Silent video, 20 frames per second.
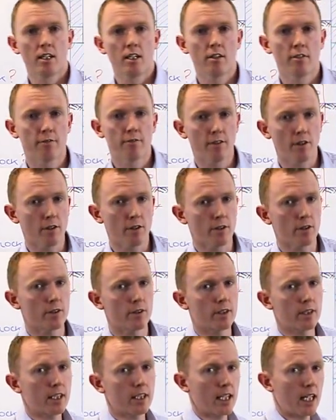for
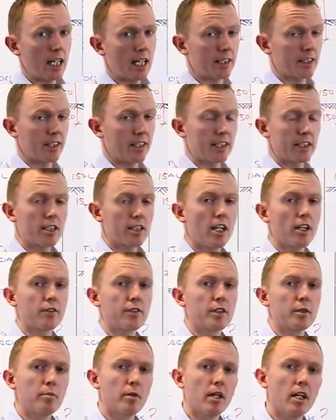aggregate
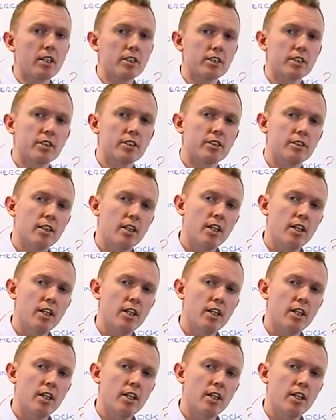concrete blocks.